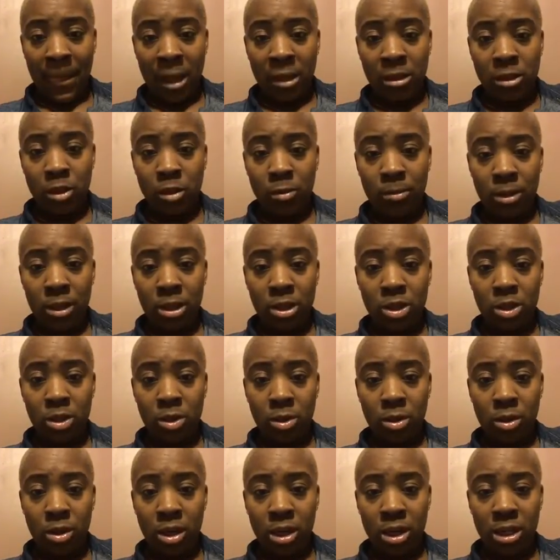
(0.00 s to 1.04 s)
Too many
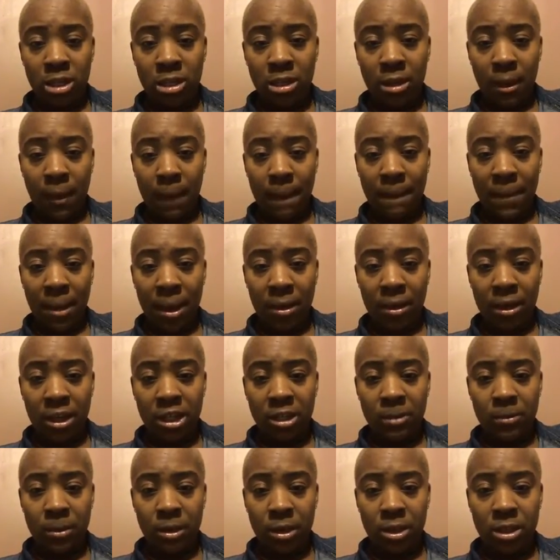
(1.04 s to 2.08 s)
stories about
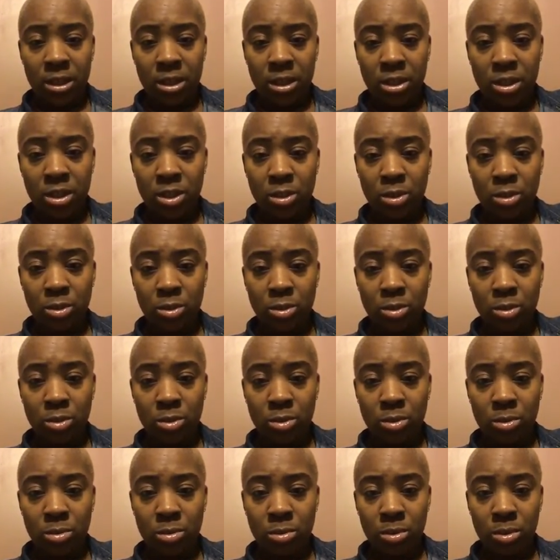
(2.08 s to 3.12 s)
each person
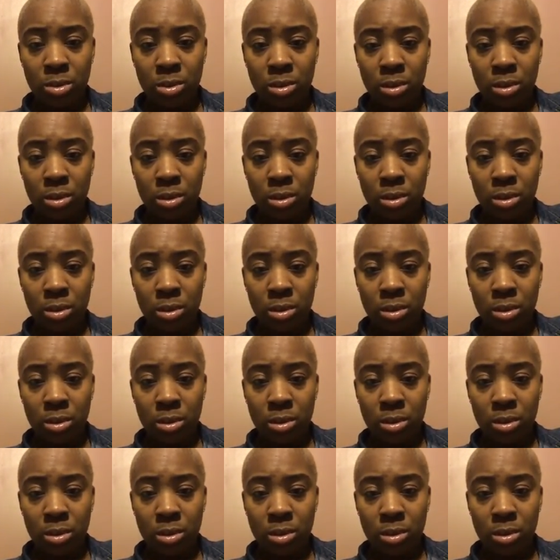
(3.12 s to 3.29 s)
assumes